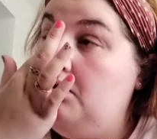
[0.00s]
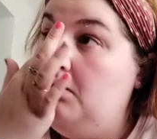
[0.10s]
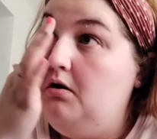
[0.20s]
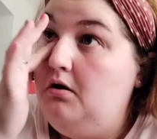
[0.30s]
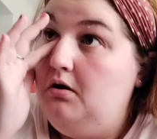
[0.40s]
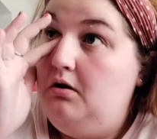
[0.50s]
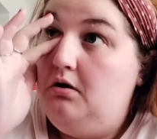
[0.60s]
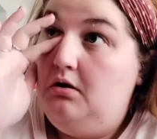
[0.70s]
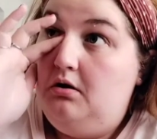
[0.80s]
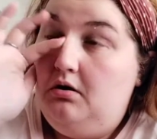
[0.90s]

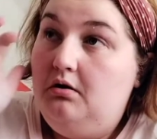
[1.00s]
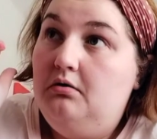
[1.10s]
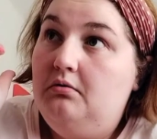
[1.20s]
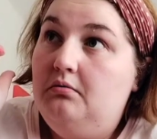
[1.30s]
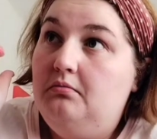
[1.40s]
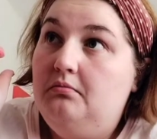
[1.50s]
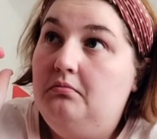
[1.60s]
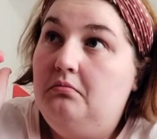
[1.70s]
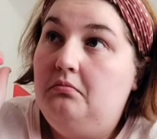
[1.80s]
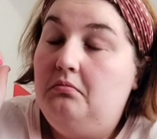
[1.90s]

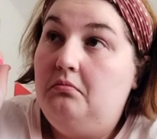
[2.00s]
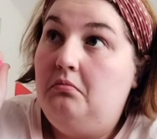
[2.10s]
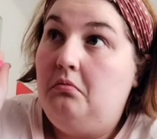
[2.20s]
[no speech]